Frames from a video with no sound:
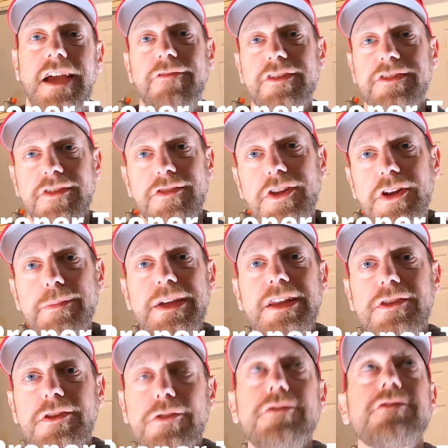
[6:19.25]
If it's a little bit
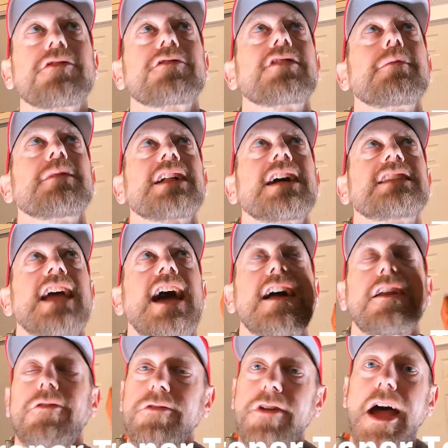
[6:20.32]
loose or something like
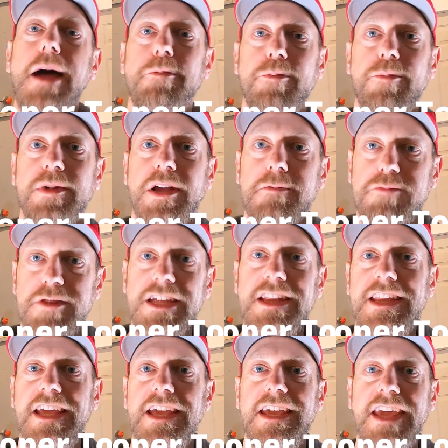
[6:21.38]
that, or not
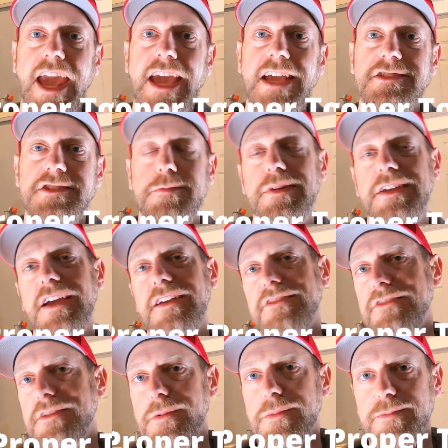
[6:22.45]
completely engaged because
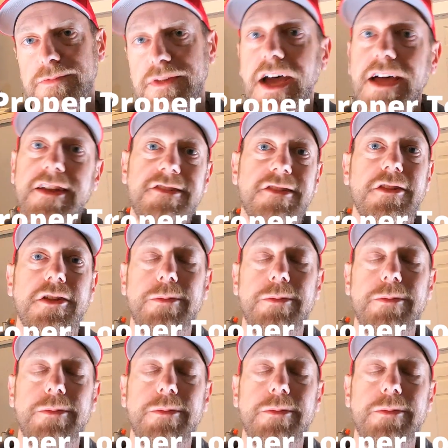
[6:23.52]
the nut is a little